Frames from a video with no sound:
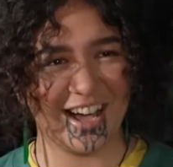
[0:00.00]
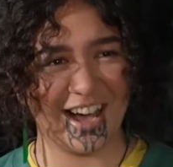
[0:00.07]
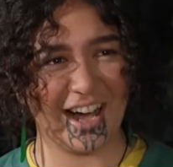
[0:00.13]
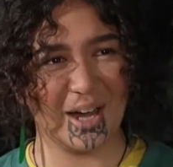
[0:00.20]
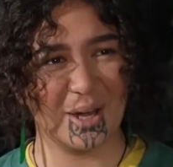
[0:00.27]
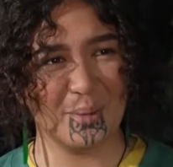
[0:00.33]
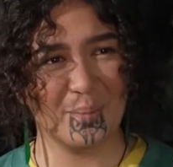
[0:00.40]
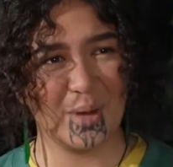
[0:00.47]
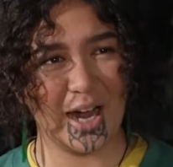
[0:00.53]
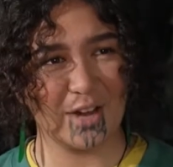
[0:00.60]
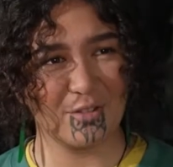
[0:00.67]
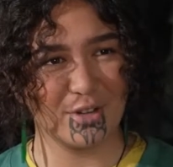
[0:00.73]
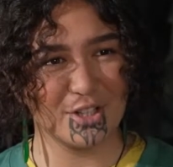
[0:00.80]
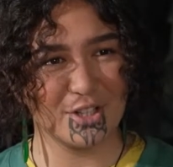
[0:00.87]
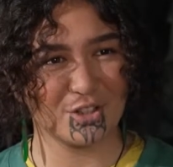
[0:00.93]
Um,
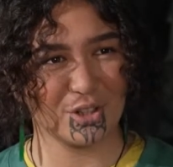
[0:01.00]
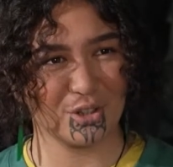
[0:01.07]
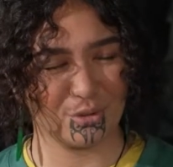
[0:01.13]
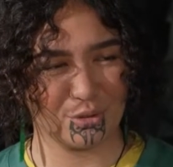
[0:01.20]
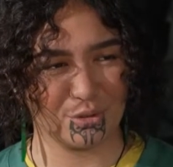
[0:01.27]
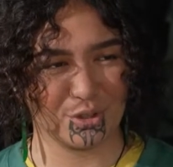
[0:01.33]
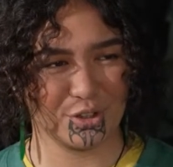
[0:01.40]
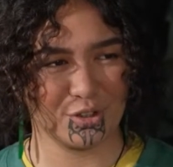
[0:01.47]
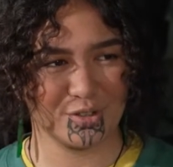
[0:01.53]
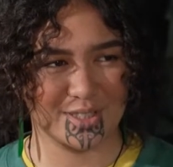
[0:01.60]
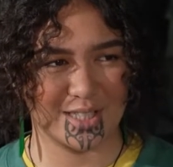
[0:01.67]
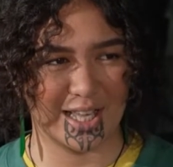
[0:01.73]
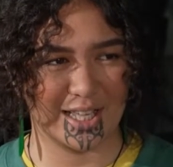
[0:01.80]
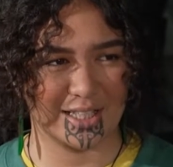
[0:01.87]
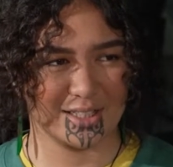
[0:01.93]
I went to all girls
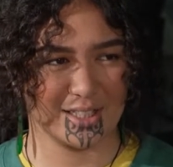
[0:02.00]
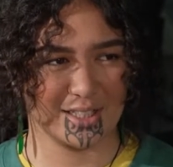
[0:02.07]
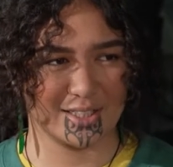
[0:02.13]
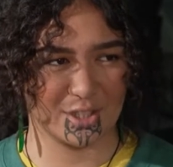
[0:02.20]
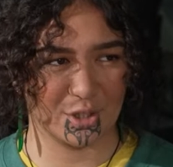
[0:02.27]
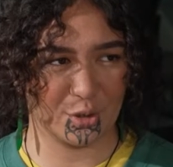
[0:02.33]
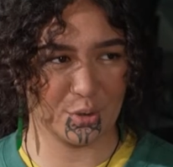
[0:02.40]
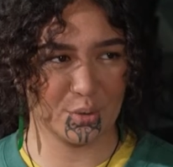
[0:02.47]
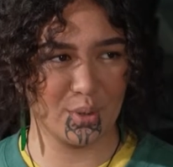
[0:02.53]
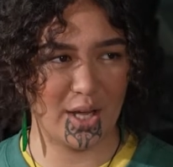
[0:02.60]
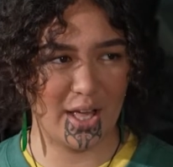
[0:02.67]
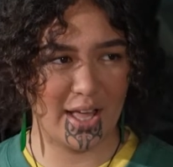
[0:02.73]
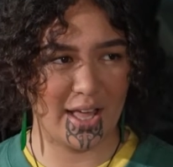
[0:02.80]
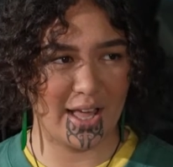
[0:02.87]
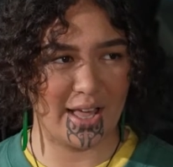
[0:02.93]
Catholic school,
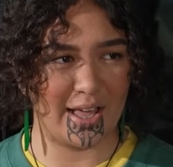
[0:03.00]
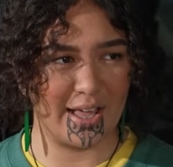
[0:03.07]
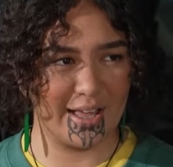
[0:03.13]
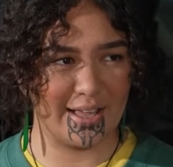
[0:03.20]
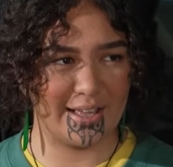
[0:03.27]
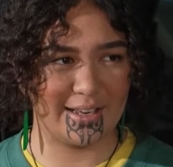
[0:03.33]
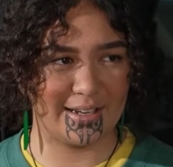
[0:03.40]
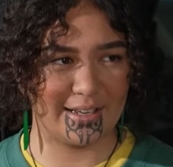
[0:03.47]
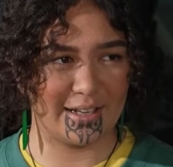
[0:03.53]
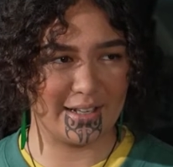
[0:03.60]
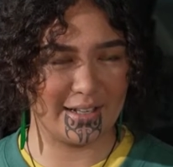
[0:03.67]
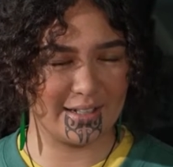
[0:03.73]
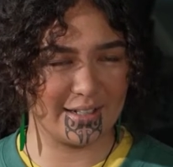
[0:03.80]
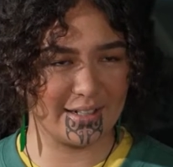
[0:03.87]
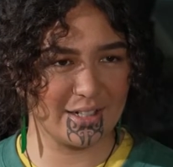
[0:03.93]
and
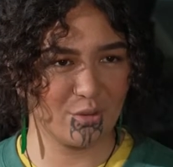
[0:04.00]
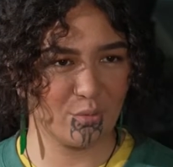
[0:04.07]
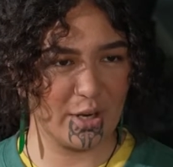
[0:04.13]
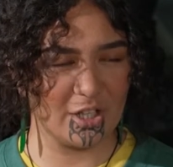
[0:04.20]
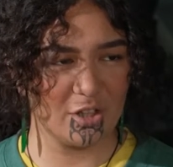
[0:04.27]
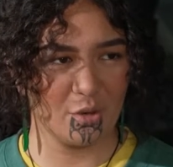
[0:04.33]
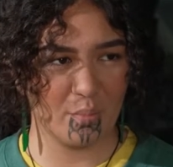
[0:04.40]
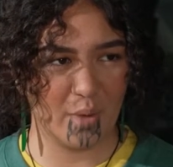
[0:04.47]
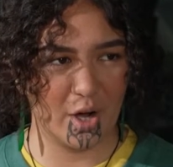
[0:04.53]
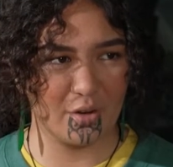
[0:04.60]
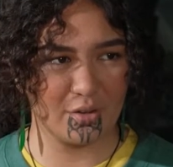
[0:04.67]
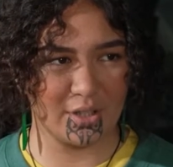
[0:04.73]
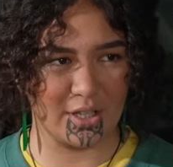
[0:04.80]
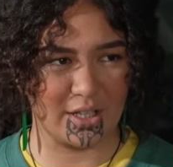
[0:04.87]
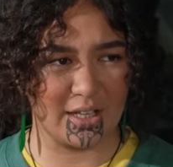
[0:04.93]
when you're
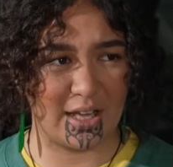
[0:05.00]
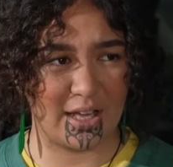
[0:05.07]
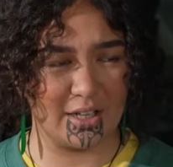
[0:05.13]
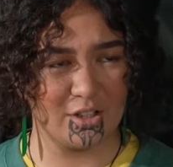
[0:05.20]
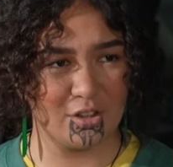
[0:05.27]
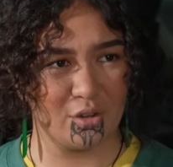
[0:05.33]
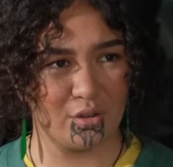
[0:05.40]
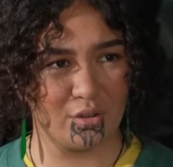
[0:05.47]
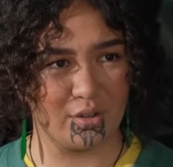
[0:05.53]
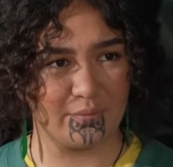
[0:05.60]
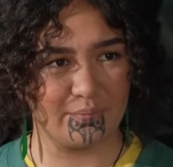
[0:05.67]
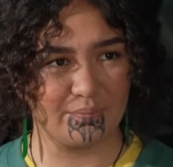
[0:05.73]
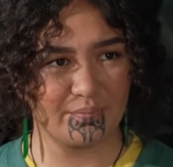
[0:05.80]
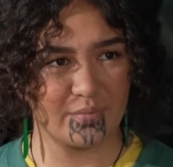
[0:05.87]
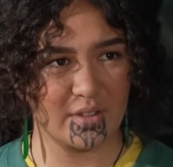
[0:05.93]
Maori and you're
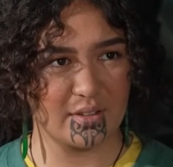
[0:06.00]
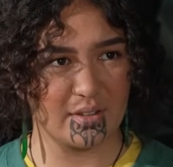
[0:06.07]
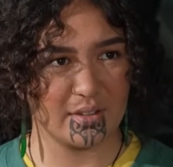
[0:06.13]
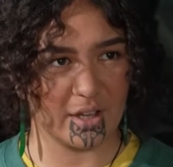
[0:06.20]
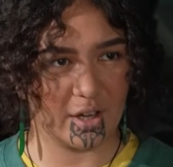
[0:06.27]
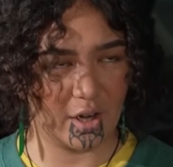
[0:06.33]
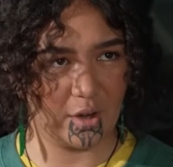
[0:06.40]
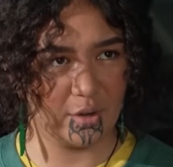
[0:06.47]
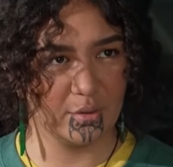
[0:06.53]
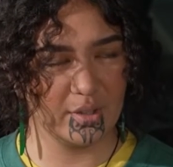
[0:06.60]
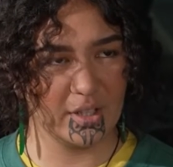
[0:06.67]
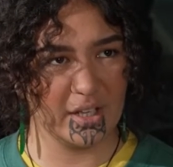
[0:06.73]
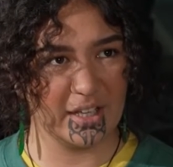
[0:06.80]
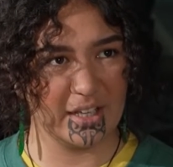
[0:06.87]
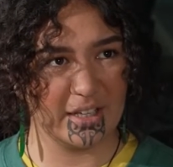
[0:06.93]
the
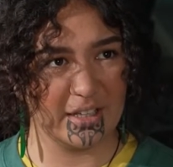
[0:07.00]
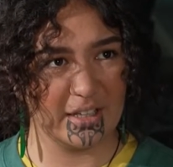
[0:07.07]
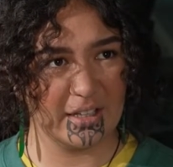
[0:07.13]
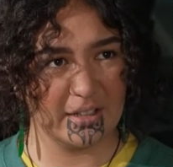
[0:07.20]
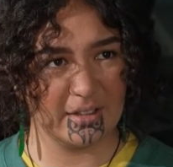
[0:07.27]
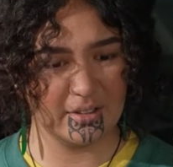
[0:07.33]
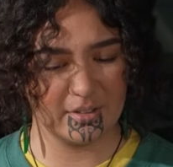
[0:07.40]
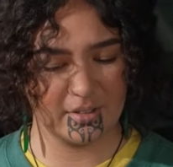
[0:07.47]
only